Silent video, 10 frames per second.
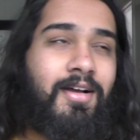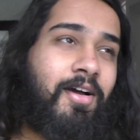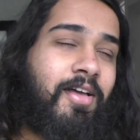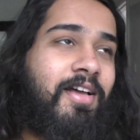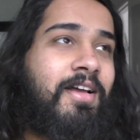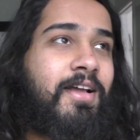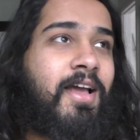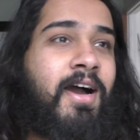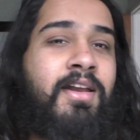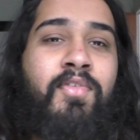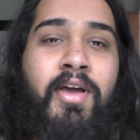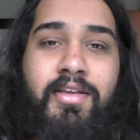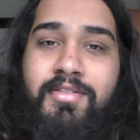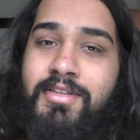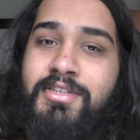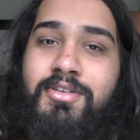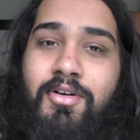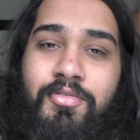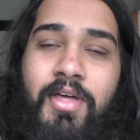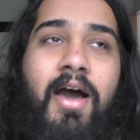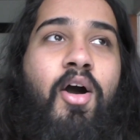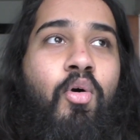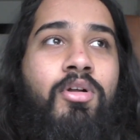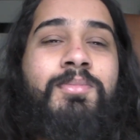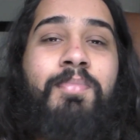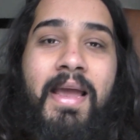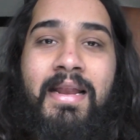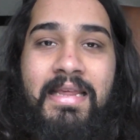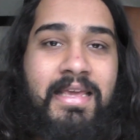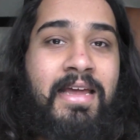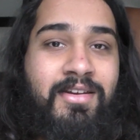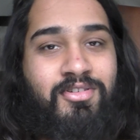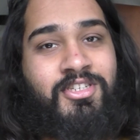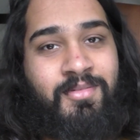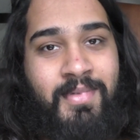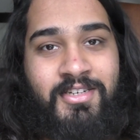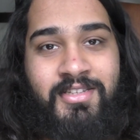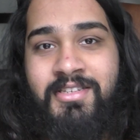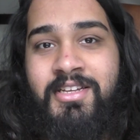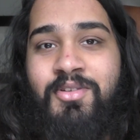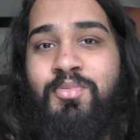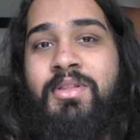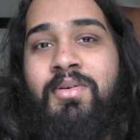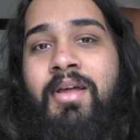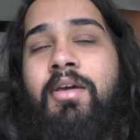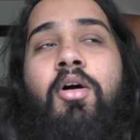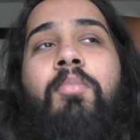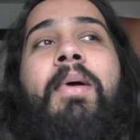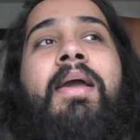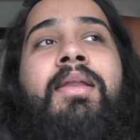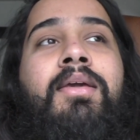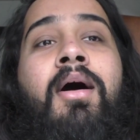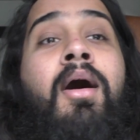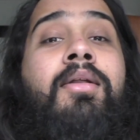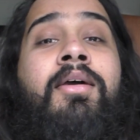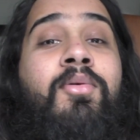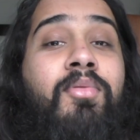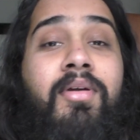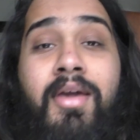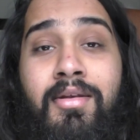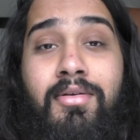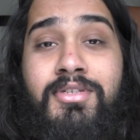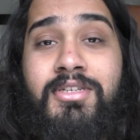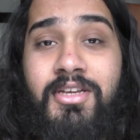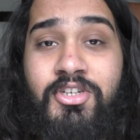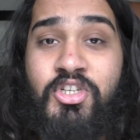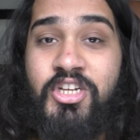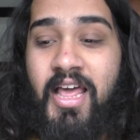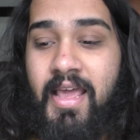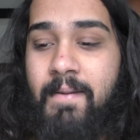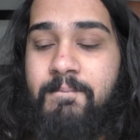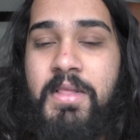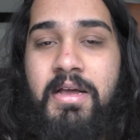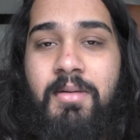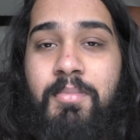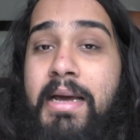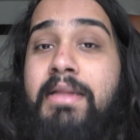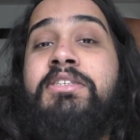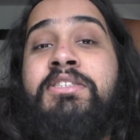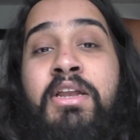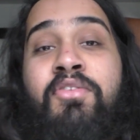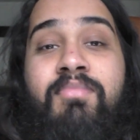Okay, kind of like that old Bailey kendo stick match they did, where they were like, oh, Bailey can't hit her with a kendo stick, she's lame. But instead of